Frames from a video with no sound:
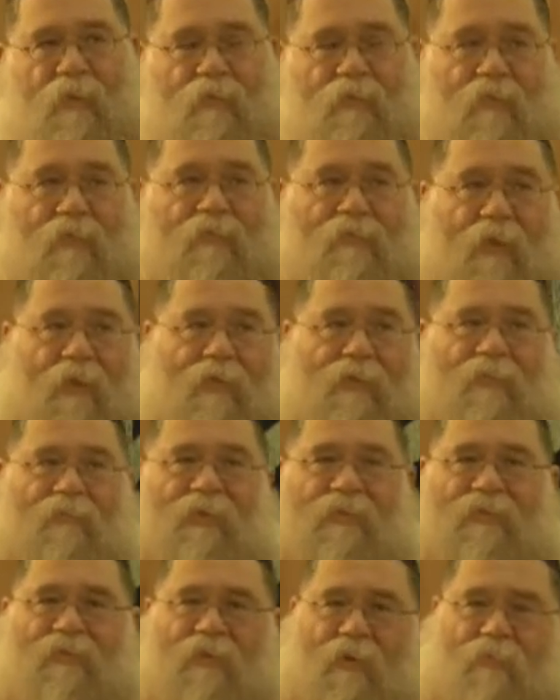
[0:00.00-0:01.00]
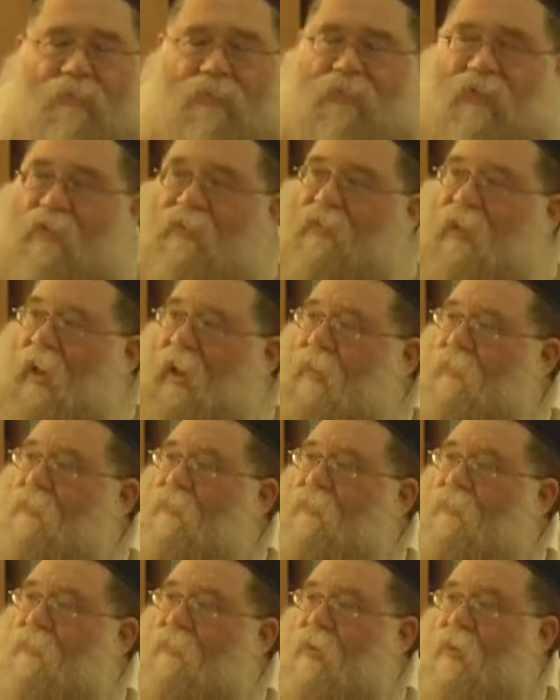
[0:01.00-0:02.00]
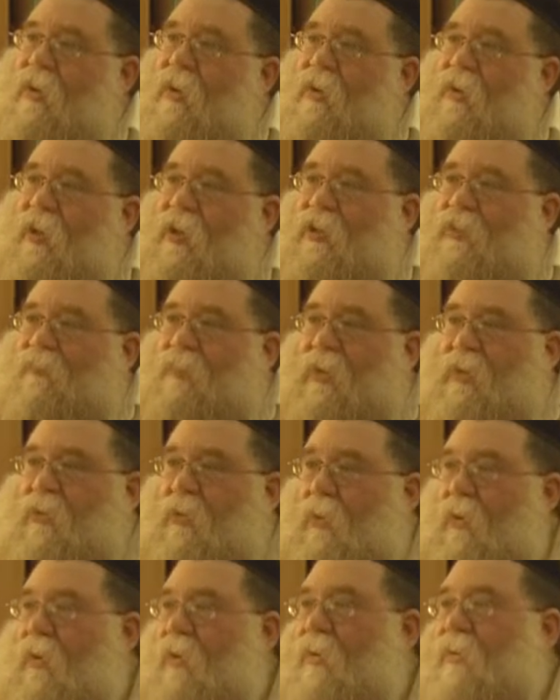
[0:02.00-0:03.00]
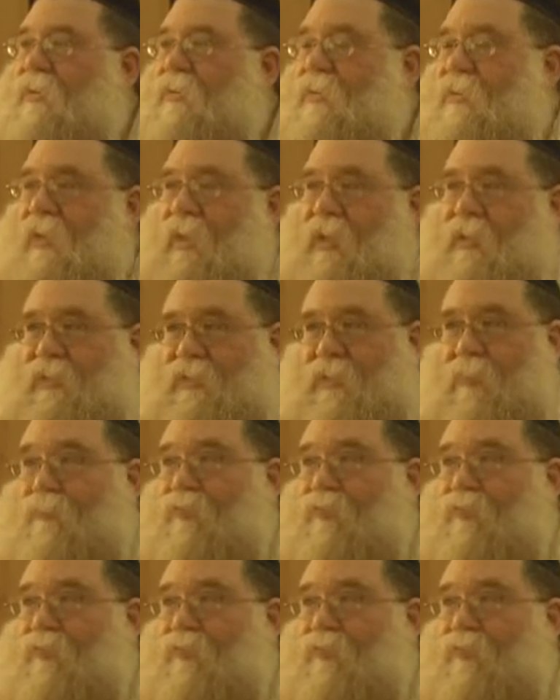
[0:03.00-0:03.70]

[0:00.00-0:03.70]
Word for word: They'll tell you the reason I won't say Tachanun is because it's a